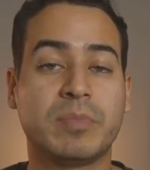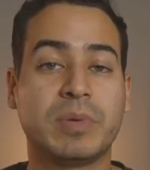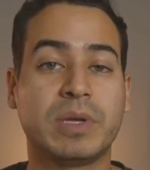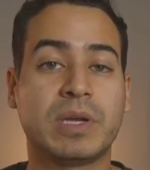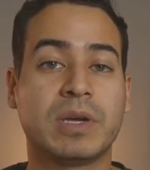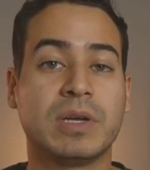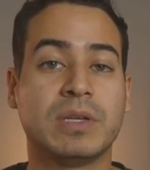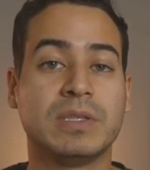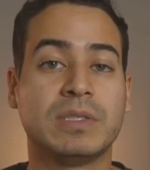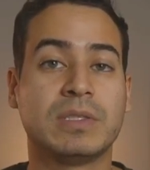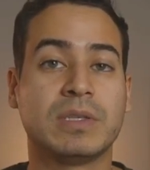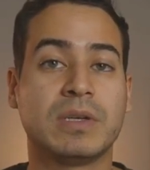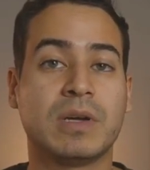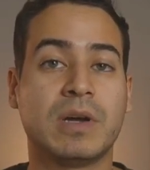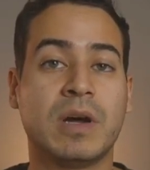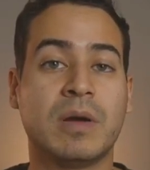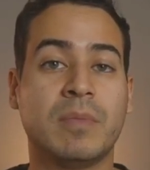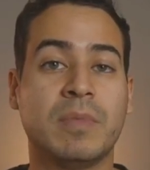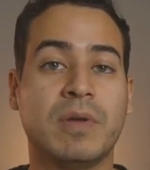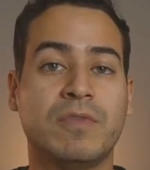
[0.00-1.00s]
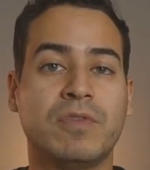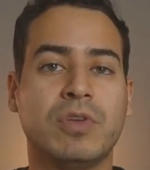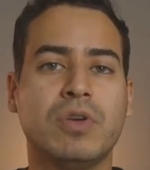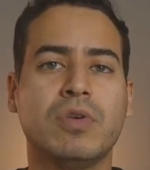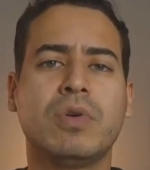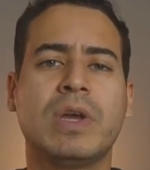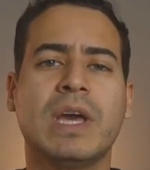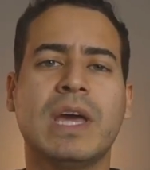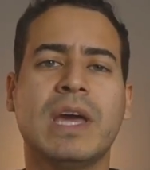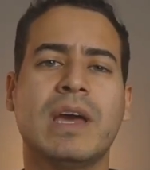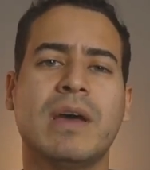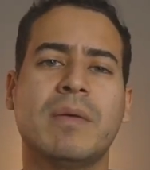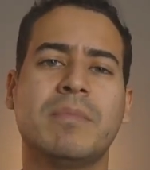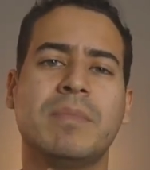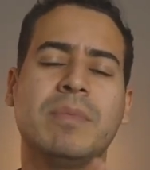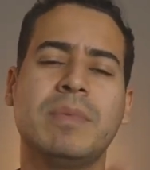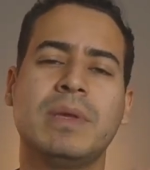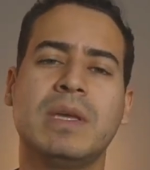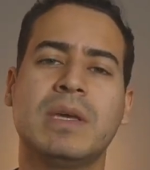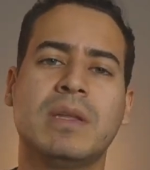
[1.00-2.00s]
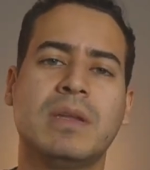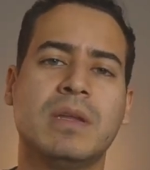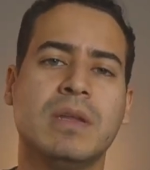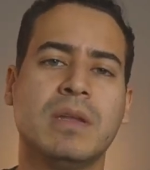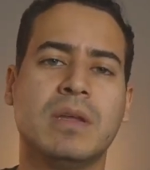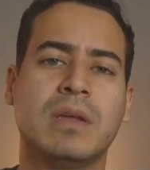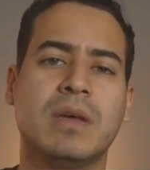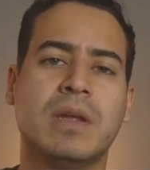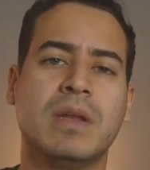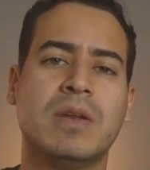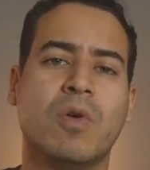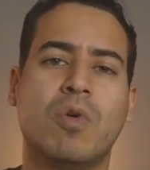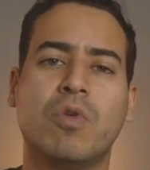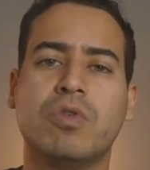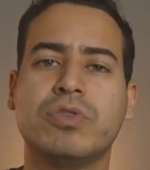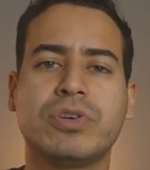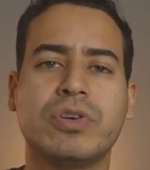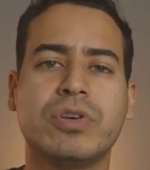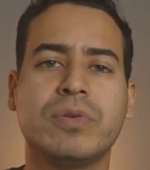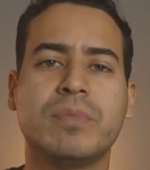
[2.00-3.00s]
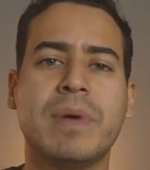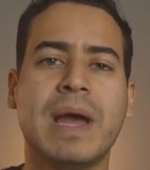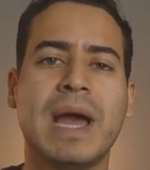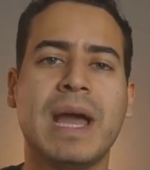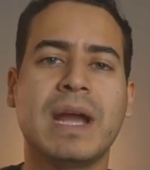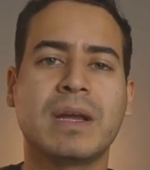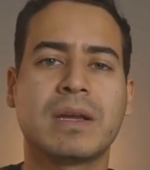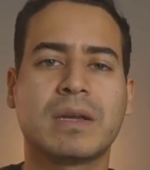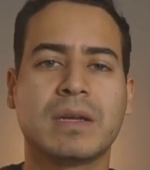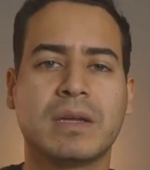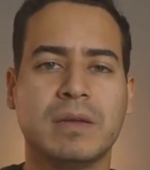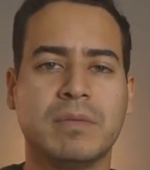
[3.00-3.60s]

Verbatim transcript: because if you get maybe an older Mac,